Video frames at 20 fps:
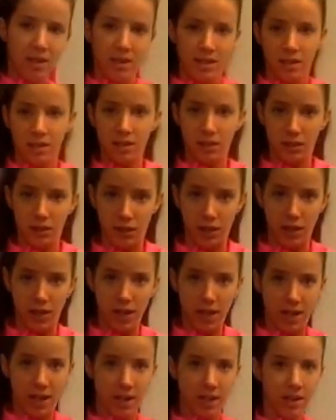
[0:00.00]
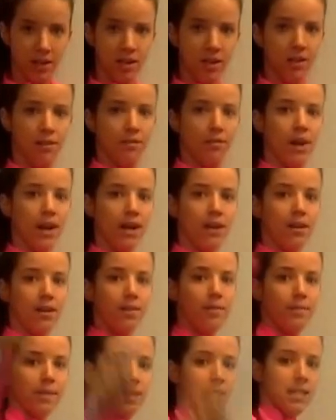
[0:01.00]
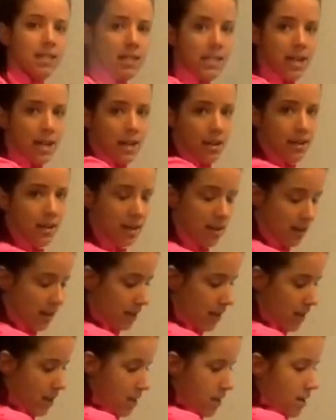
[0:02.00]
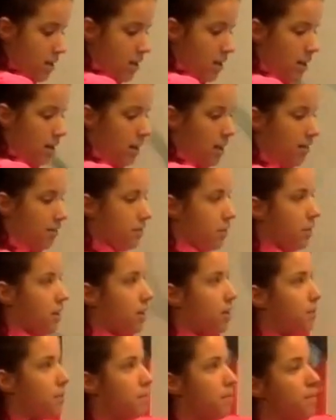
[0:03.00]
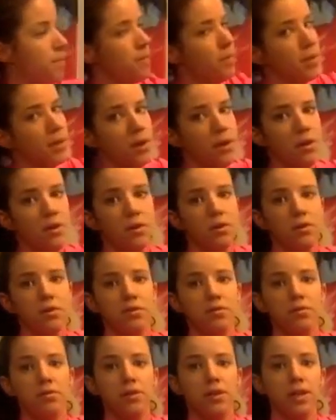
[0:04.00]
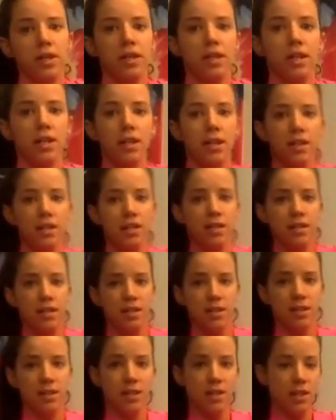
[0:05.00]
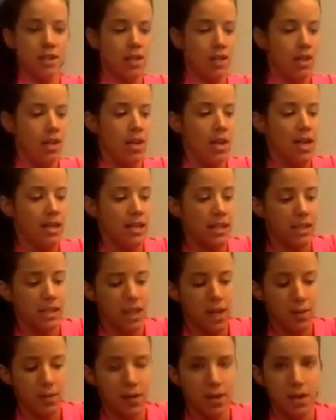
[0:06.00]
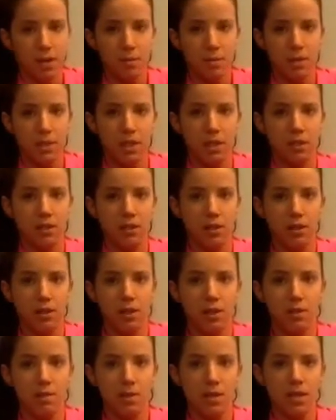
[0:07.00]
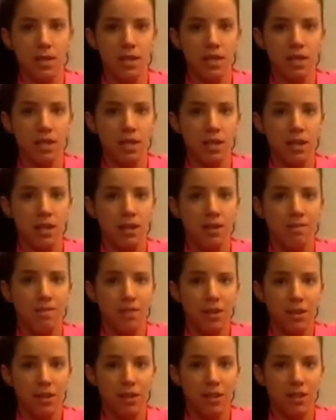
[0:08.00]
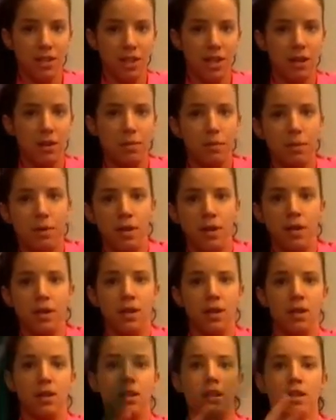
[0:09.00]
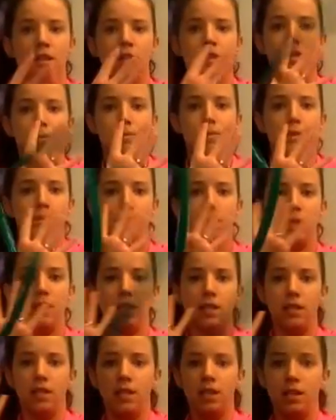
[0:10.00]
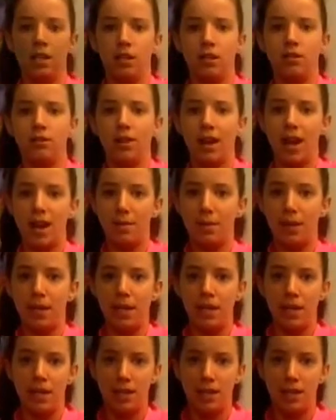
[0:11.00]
So start again. Right arm down, left arm over. As it's coming up, stick your thumb in, fingers up, thumb spin, grab it.